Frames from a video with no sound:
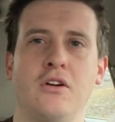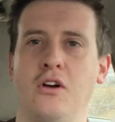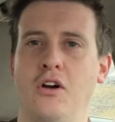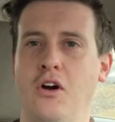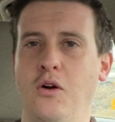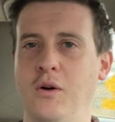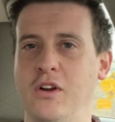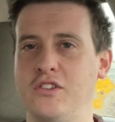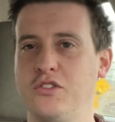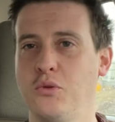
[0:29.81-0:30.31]

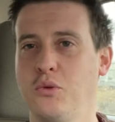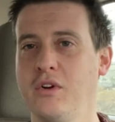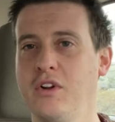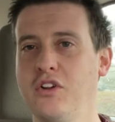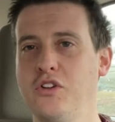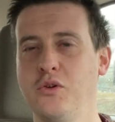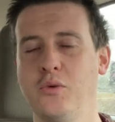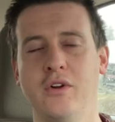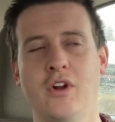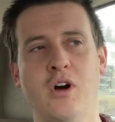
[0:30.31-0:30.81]
Alright, so we're
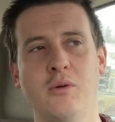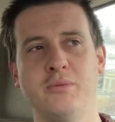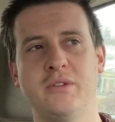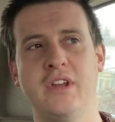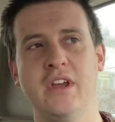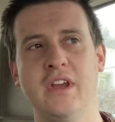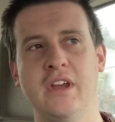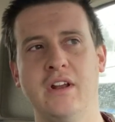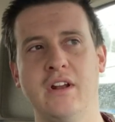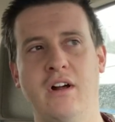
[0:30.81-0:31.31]
going to do an
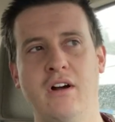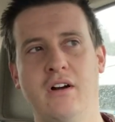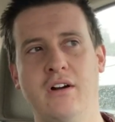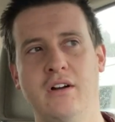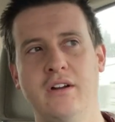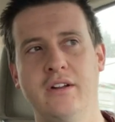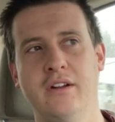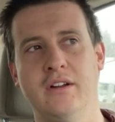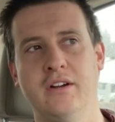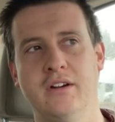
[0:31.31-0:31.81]
update
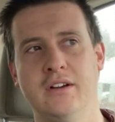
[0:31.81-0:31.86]
on